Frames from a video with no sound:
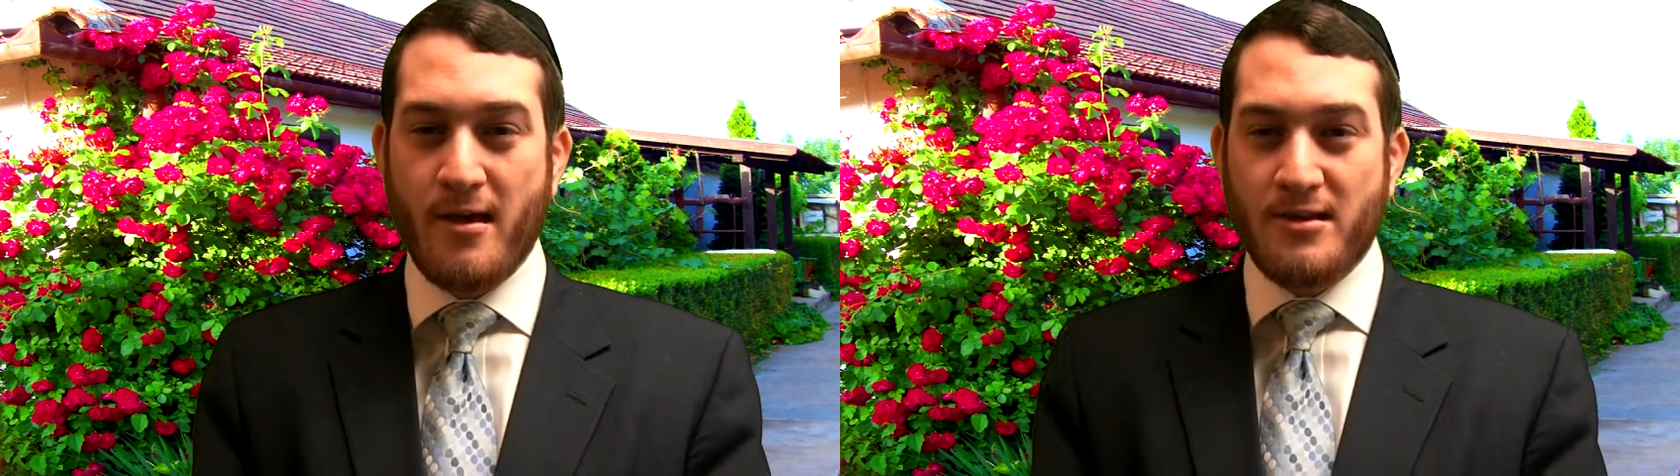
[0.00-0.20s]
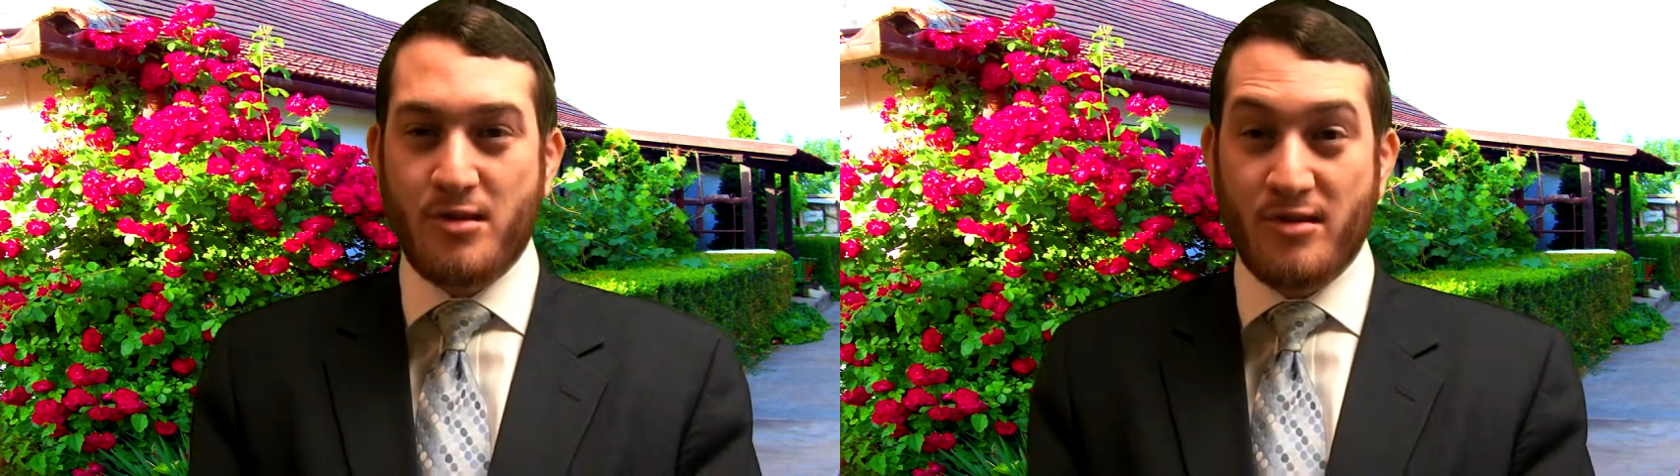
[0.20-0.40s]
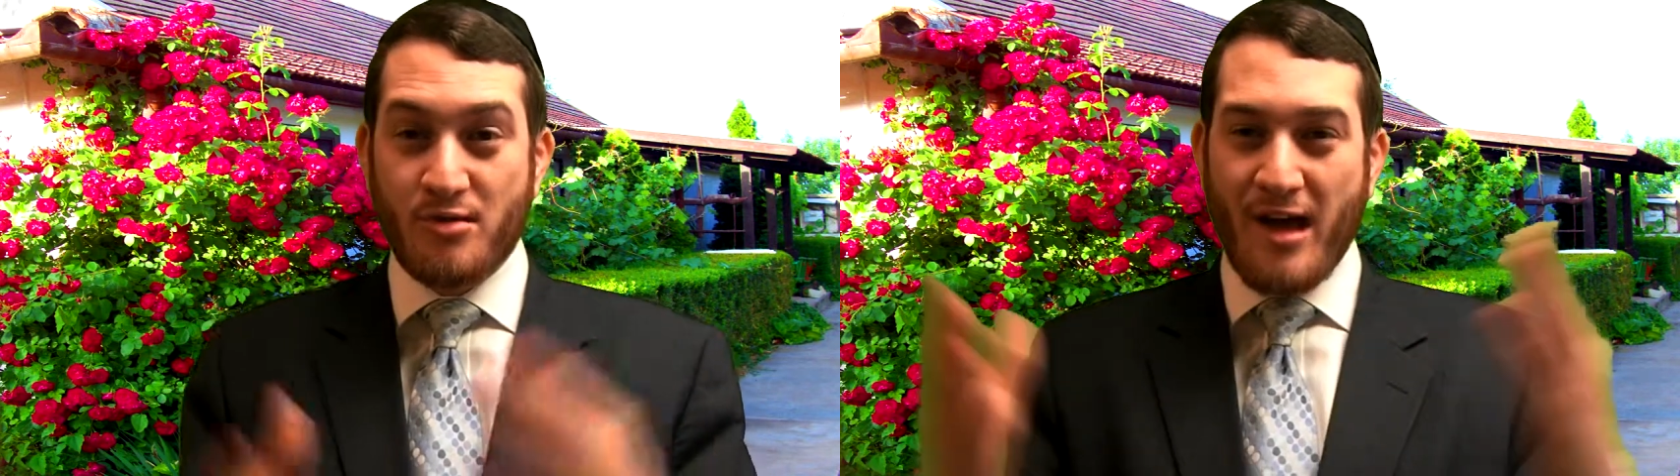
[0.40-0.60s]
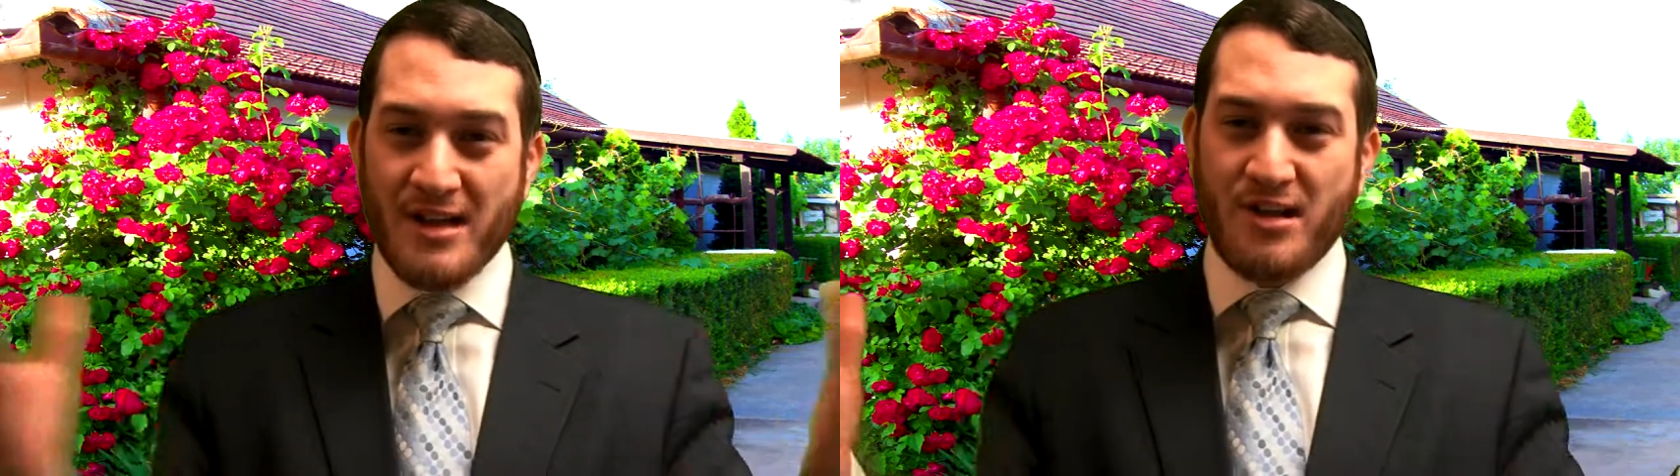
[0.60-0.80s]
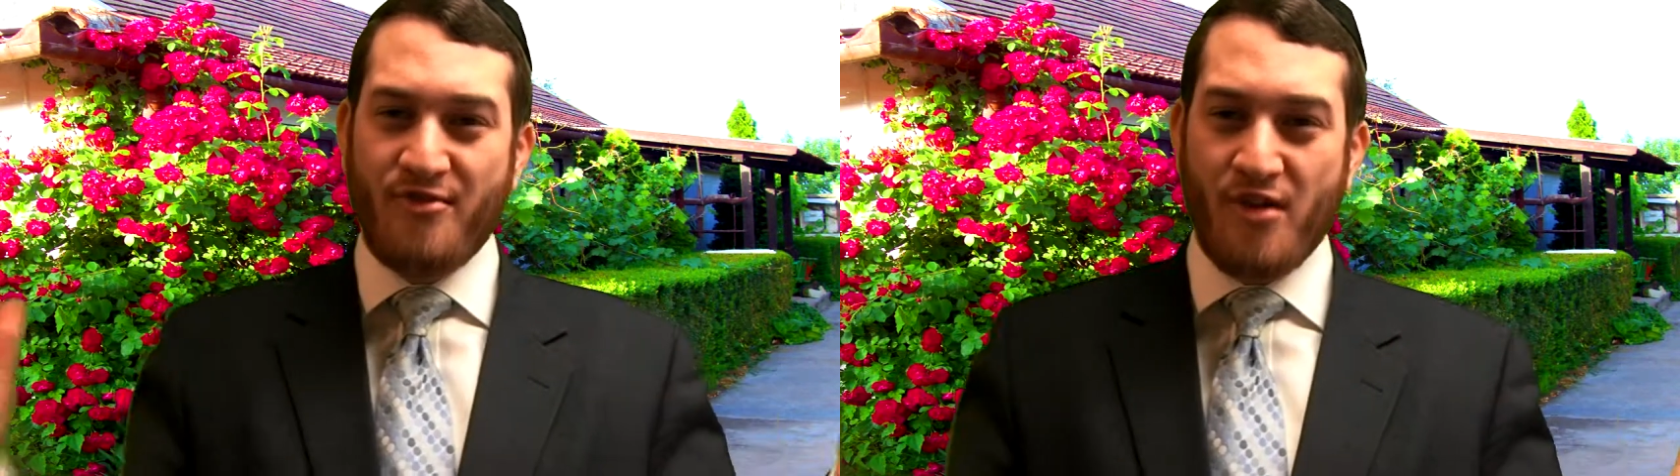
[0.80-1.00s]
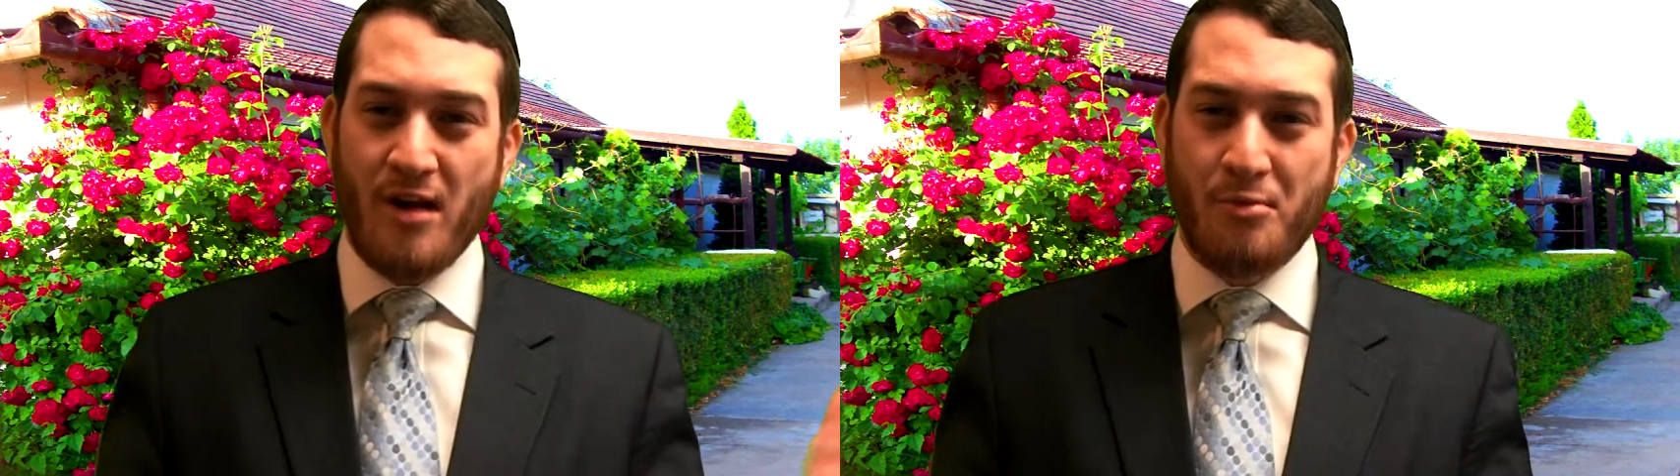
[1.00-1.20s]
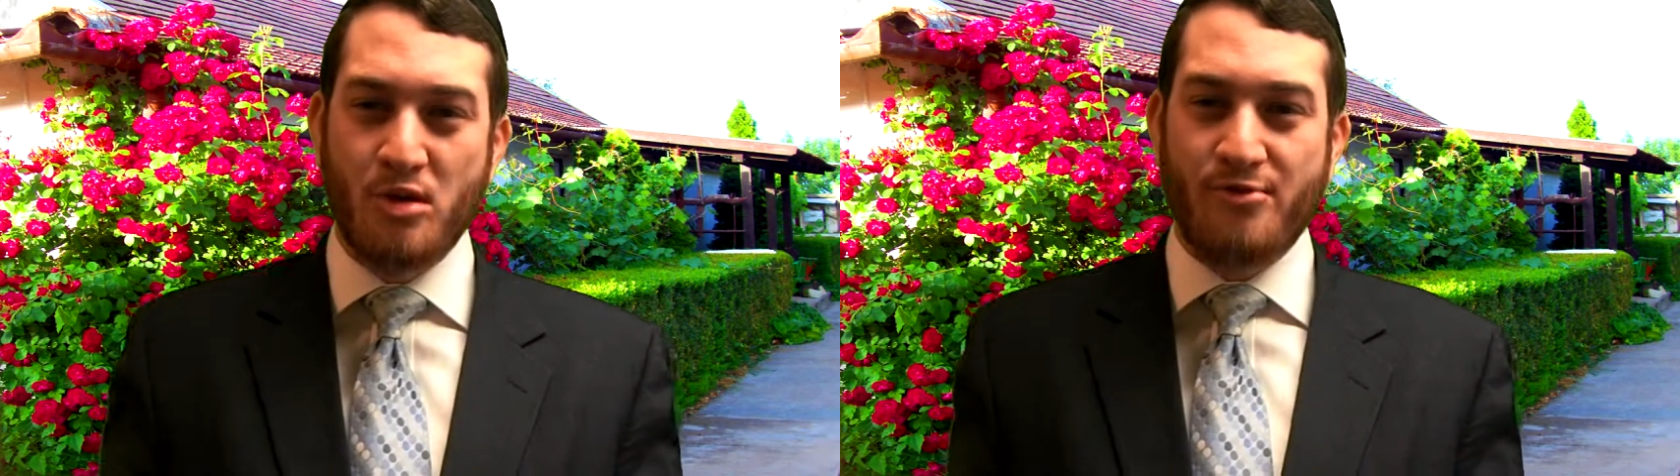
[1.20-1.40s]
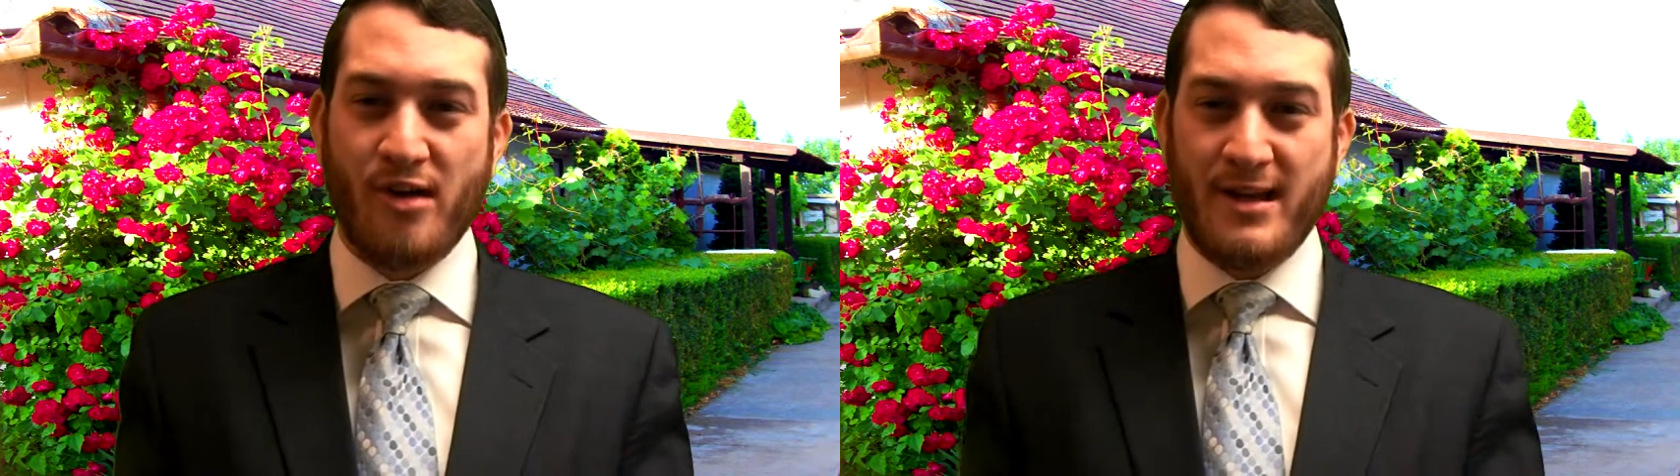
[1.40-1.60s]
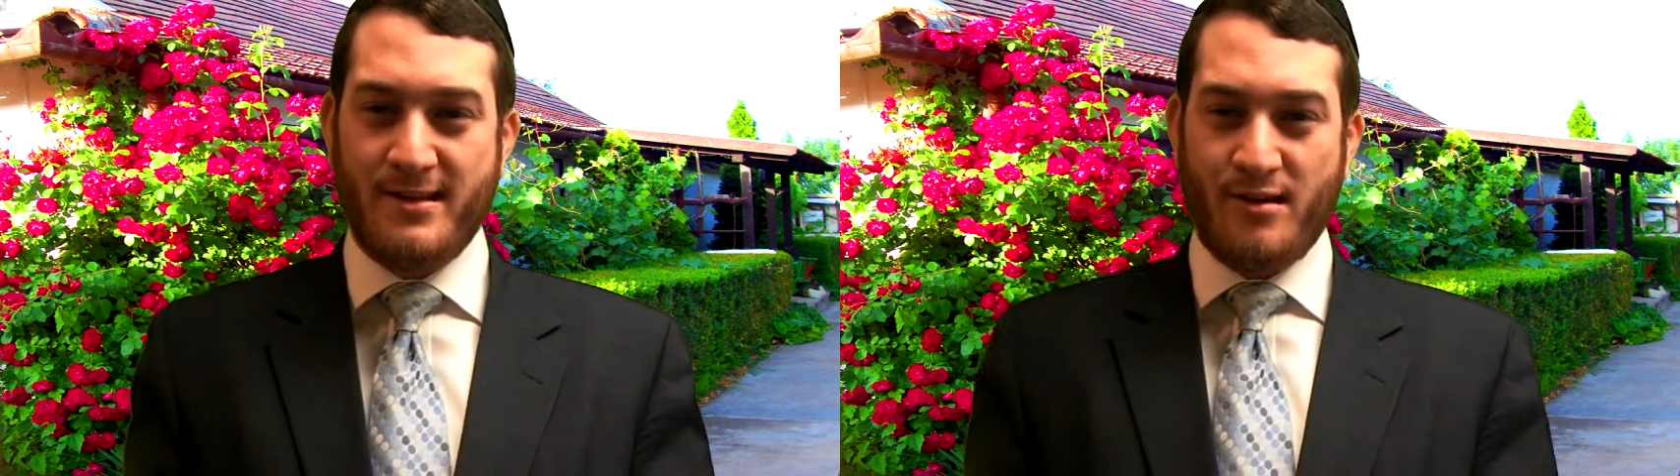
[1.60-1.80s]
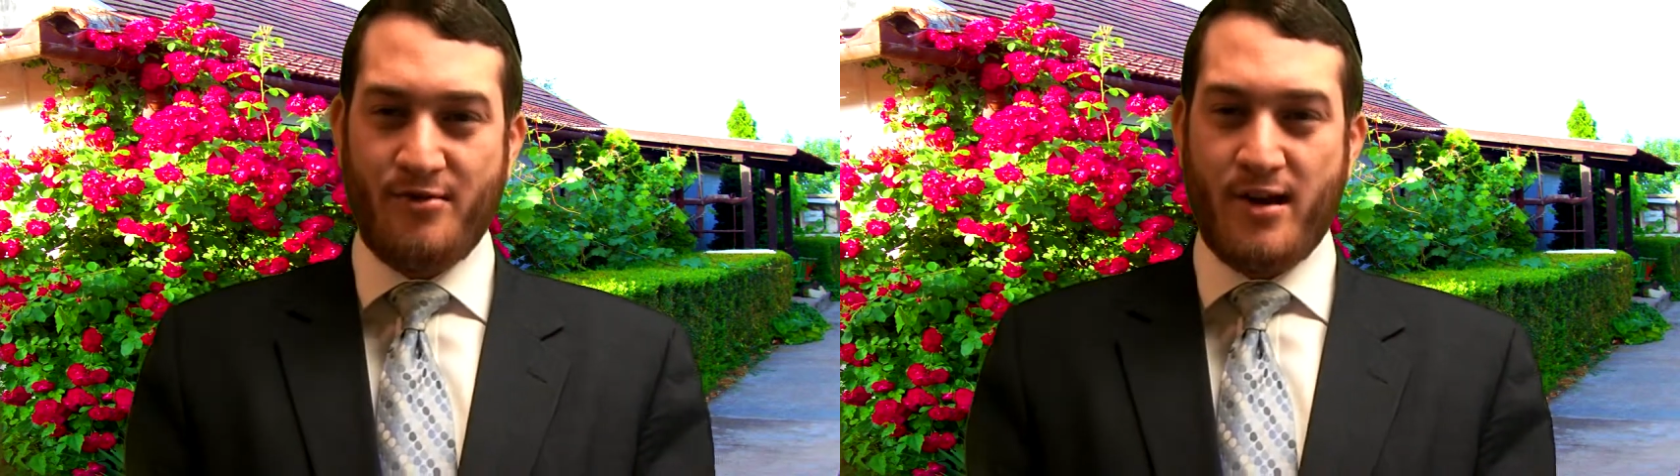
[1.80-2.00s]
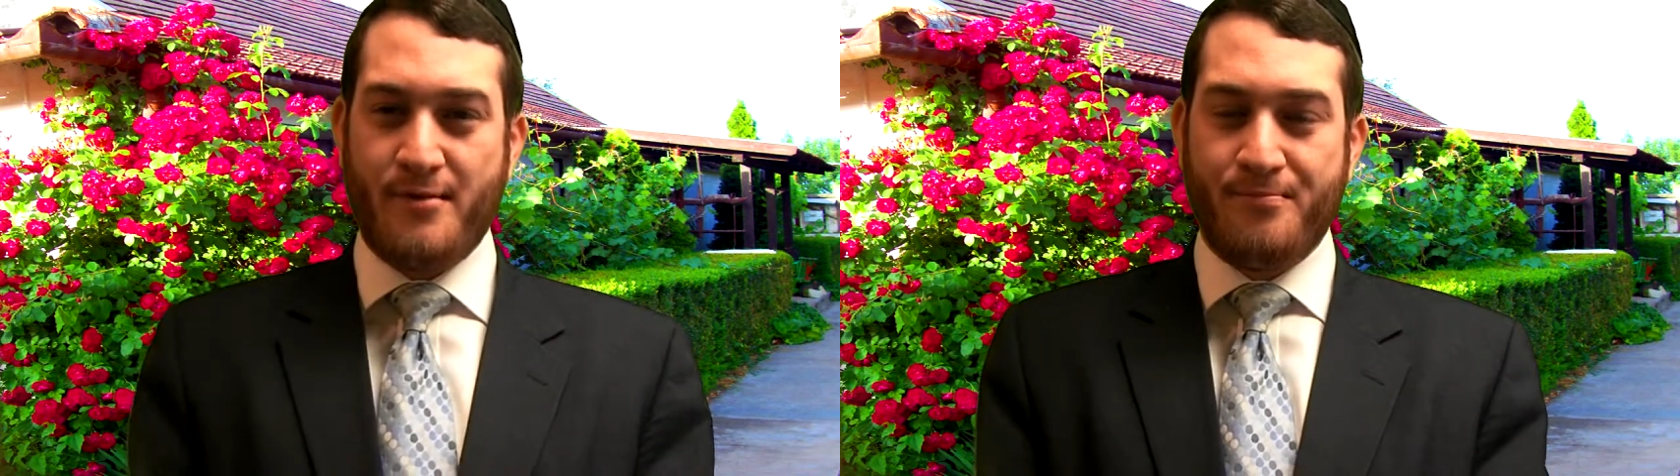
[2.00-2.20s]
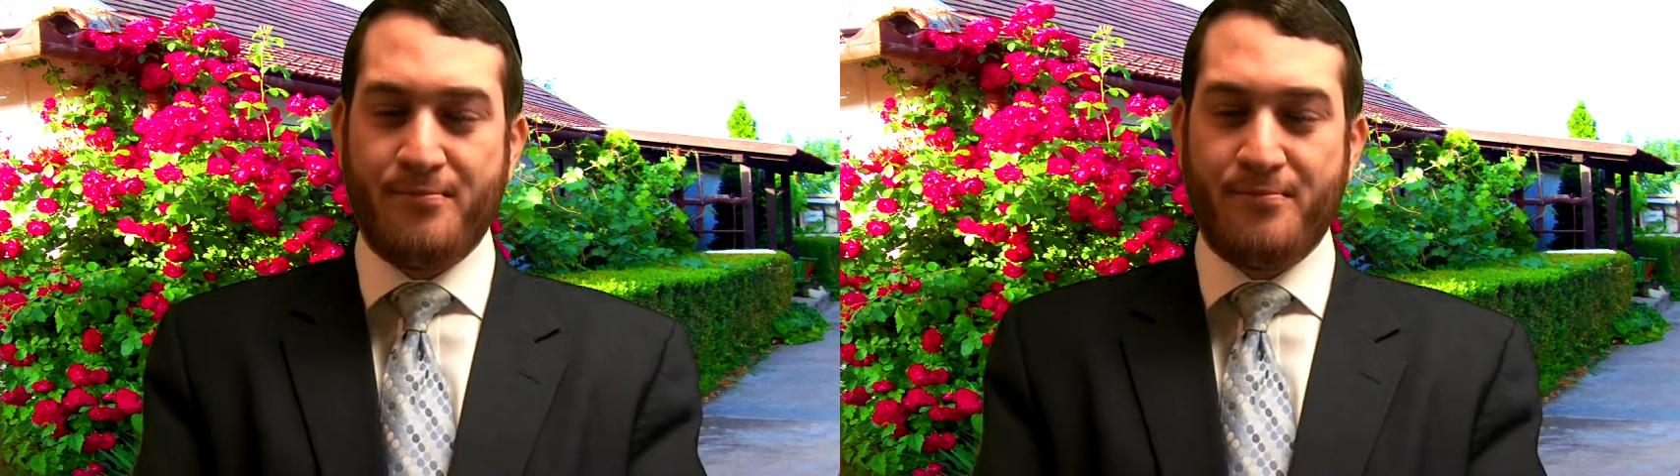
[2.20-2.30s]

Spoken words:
So there's actually a very beautiful idea over here.